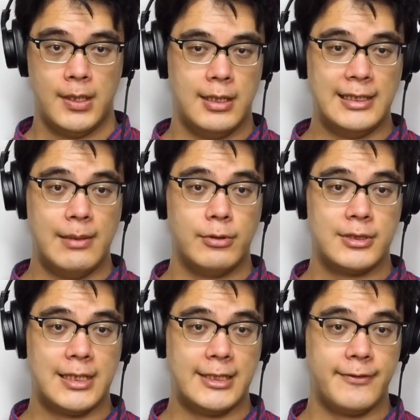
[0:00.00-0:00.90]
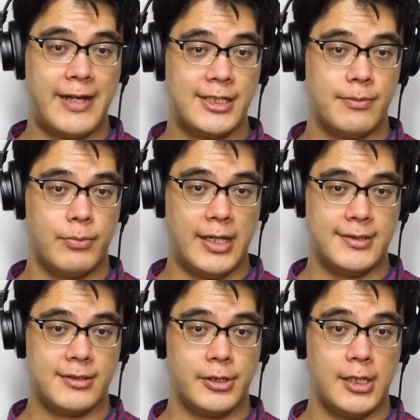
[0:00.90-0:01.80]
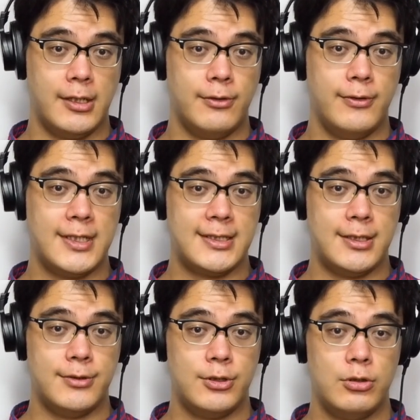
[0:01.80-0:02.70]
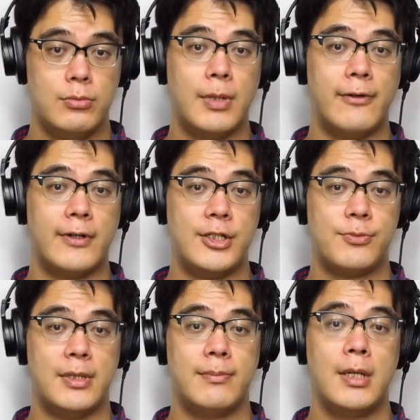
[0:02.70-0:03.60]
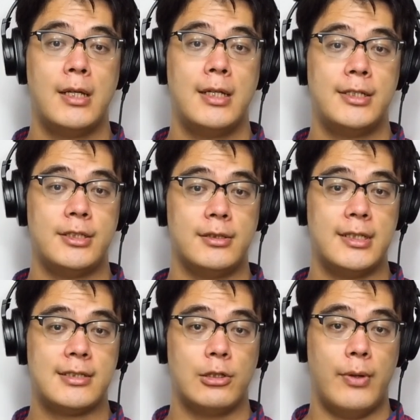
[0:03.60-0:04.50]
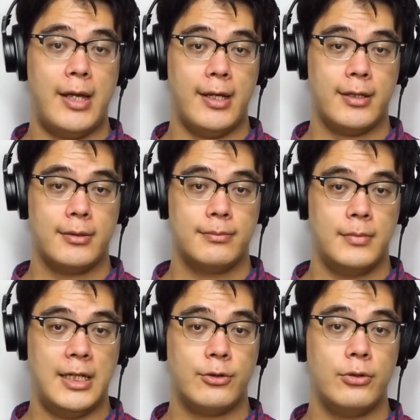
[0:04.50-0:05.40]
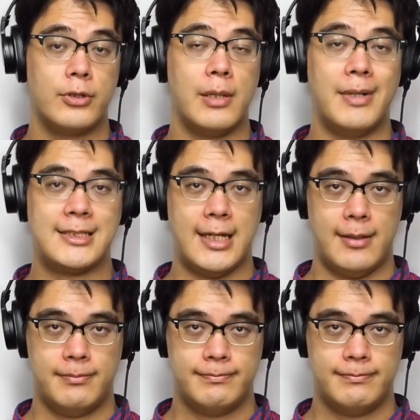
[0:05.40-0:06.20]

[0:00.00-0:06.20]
A label slash fashion brand started in 2002 by Frenchmen Gildas Loaëc and Kuroki Masaya.